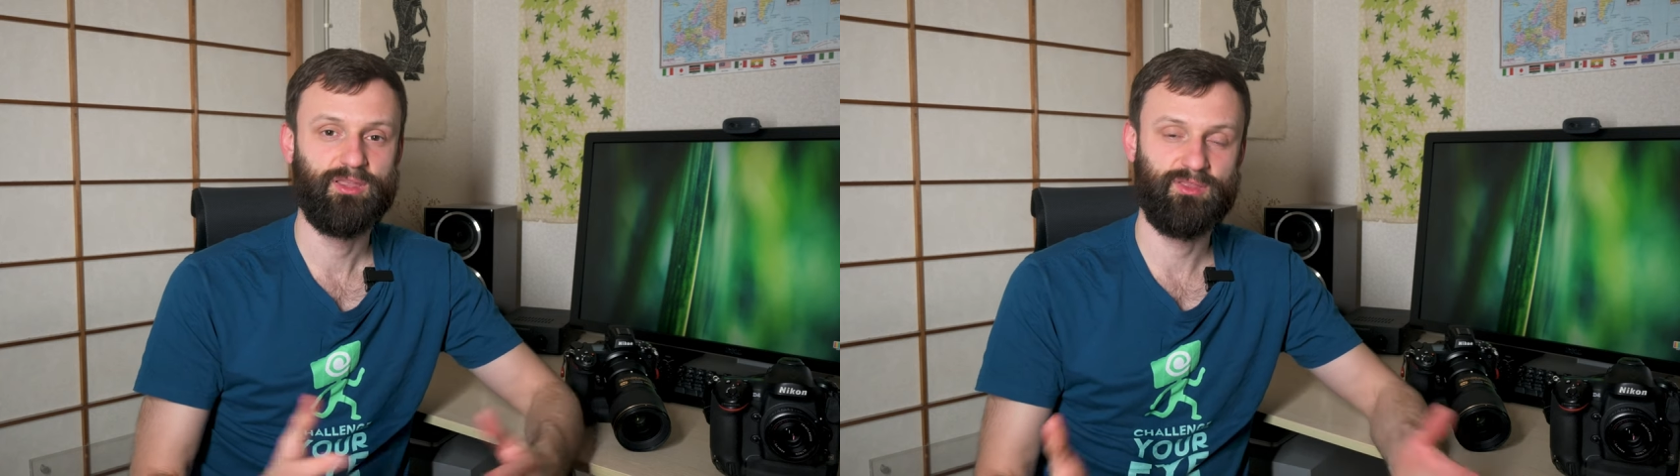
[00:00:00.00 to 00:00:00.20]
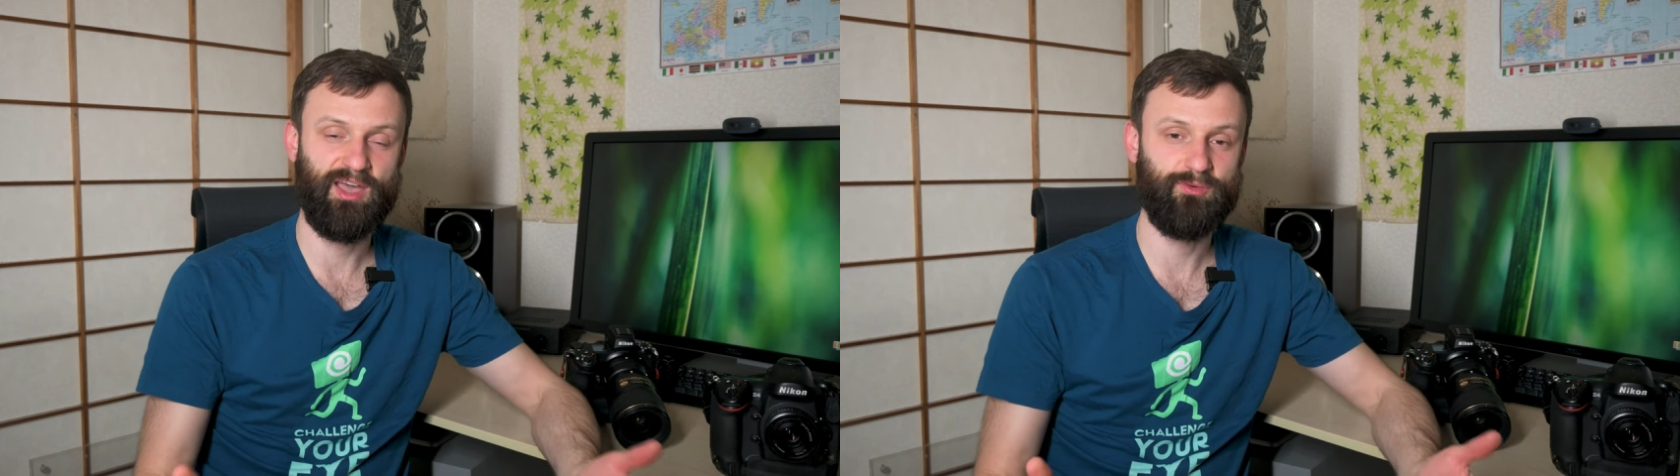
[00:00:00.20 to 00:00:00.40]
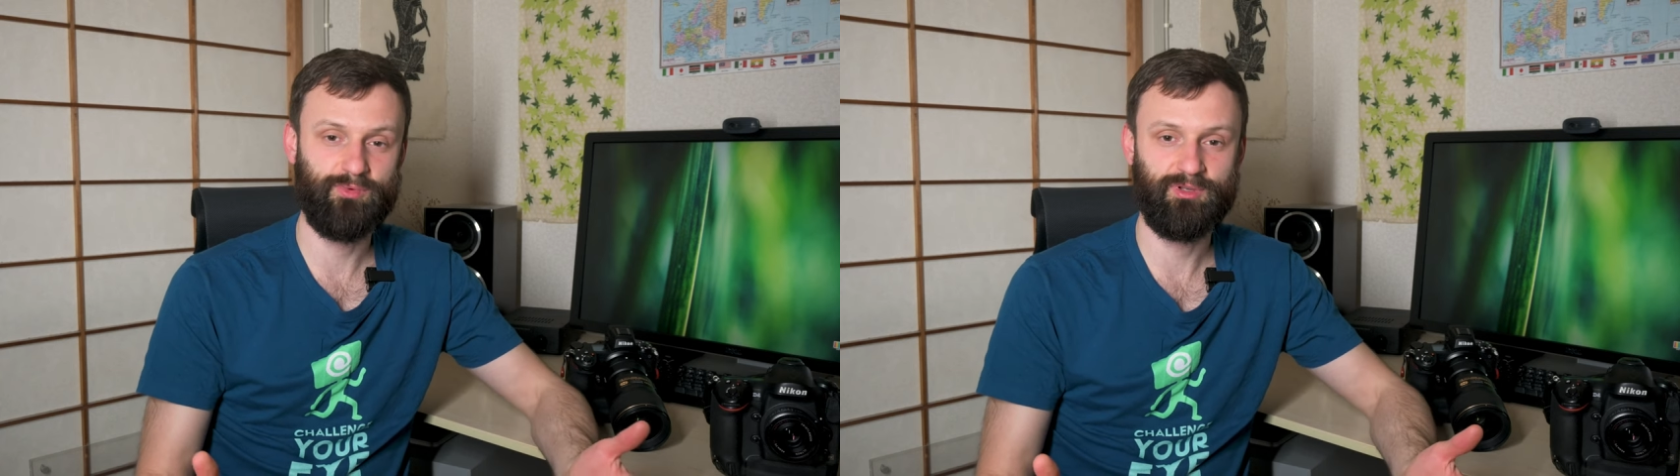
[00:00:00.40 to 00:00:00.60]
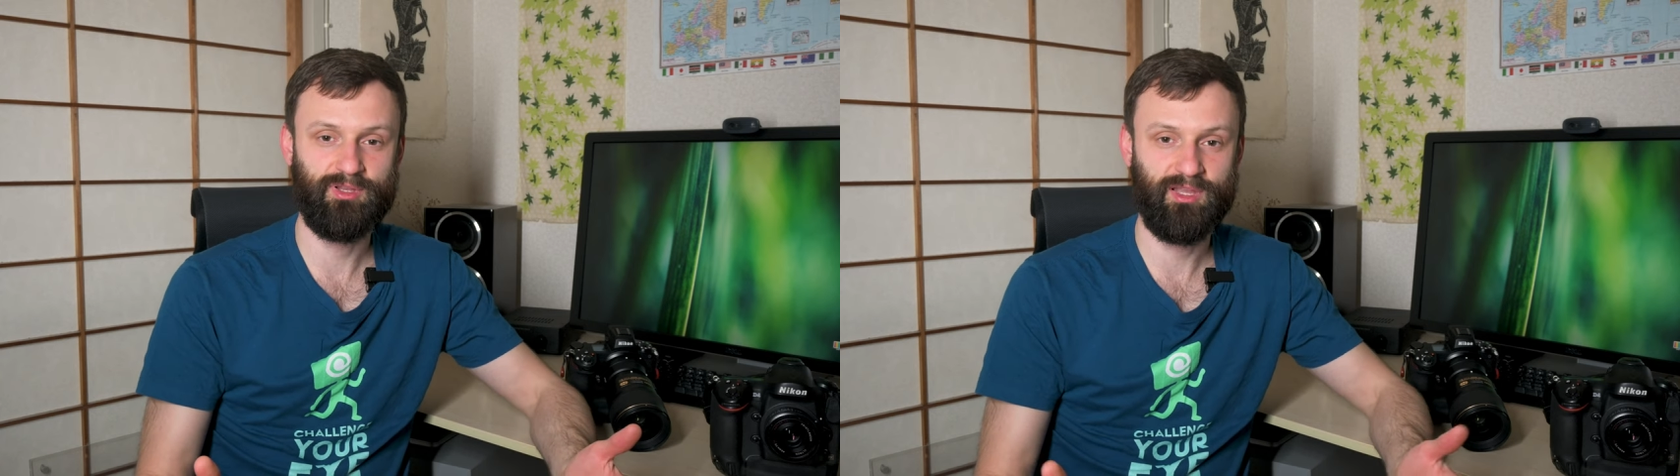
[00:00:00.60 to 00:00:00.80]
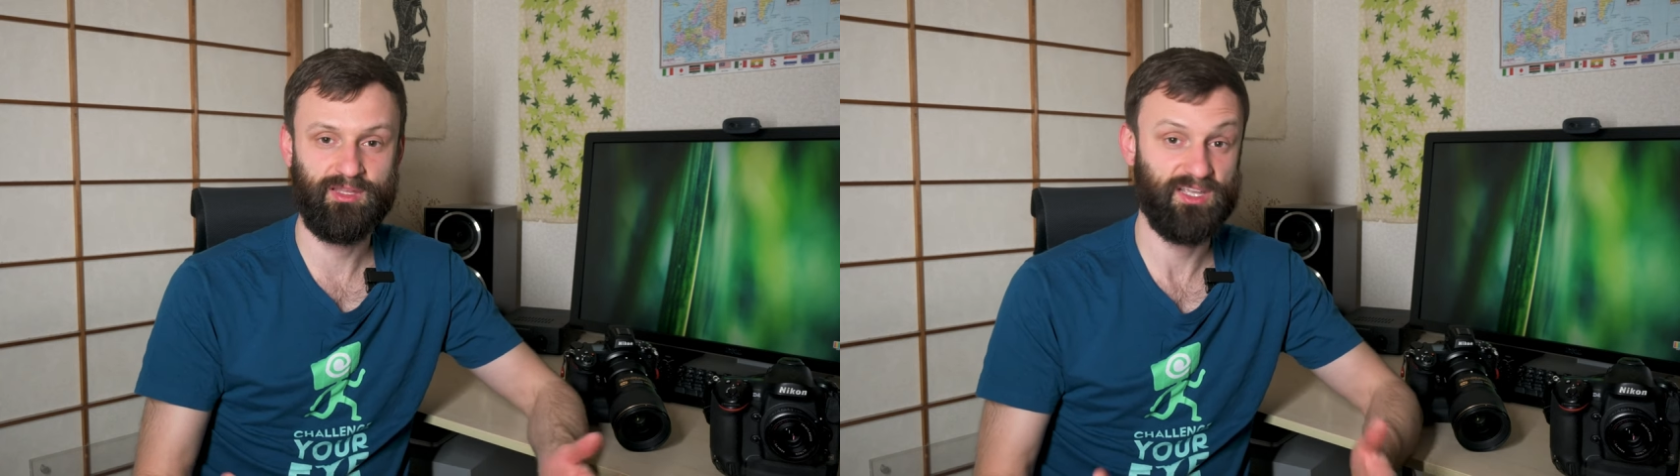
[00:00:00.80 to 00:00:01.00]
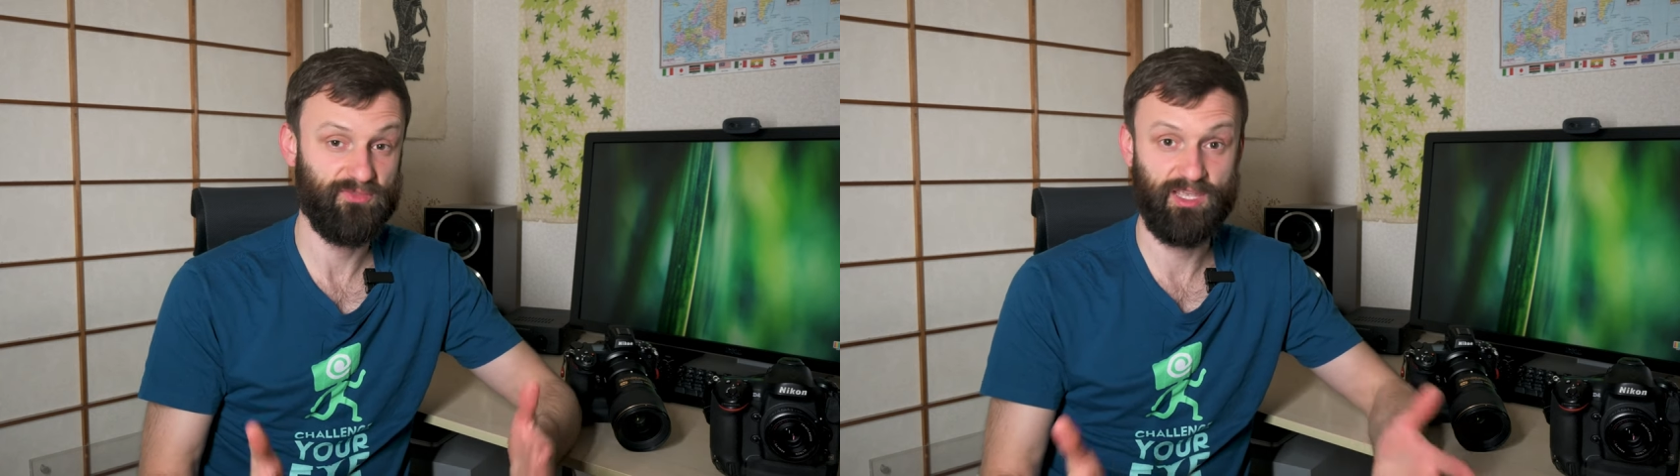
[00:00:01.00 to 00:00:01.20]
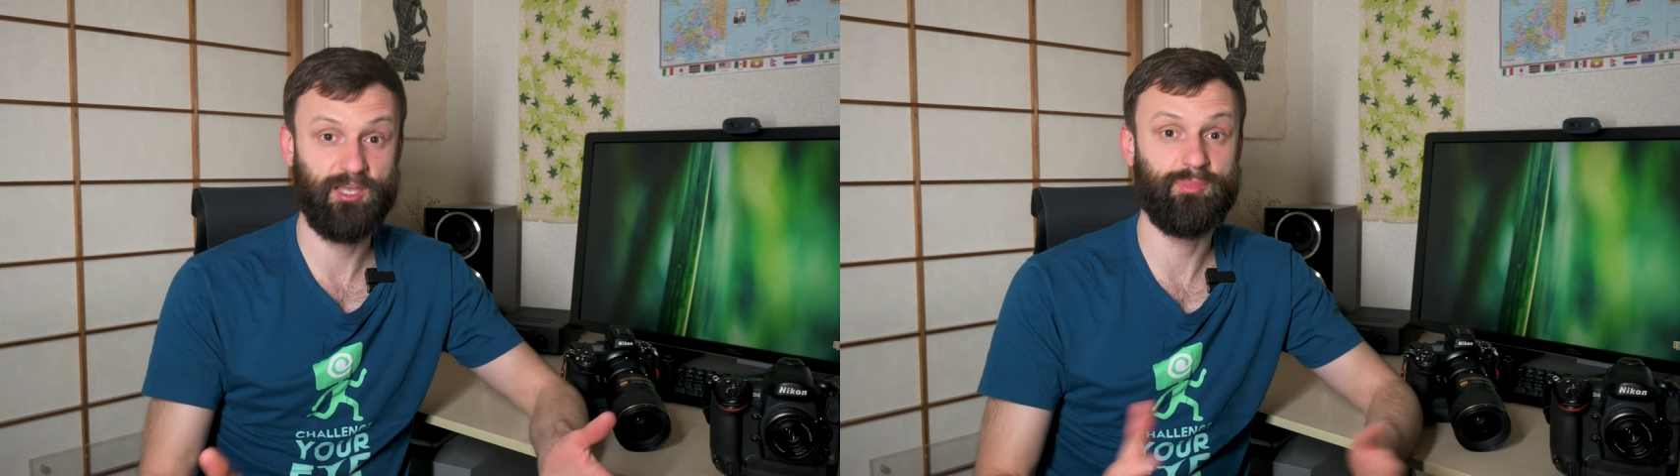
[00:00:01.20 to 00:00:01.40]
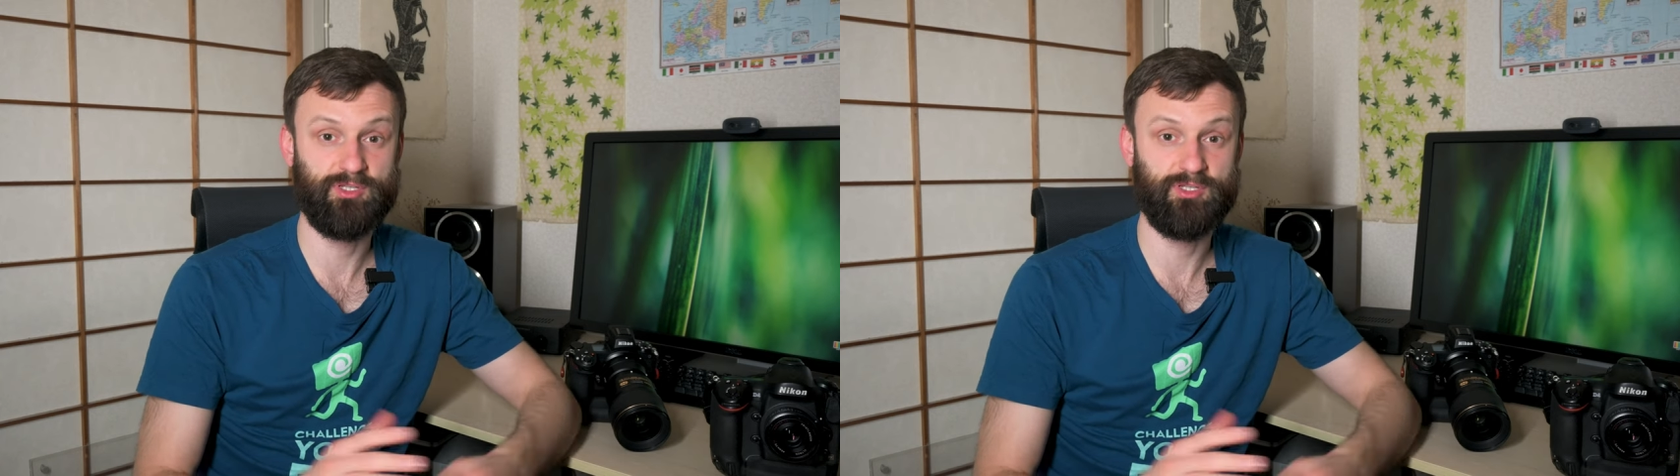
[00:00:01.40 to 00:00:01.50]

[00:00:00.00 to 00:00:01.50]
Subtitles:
That will definitely help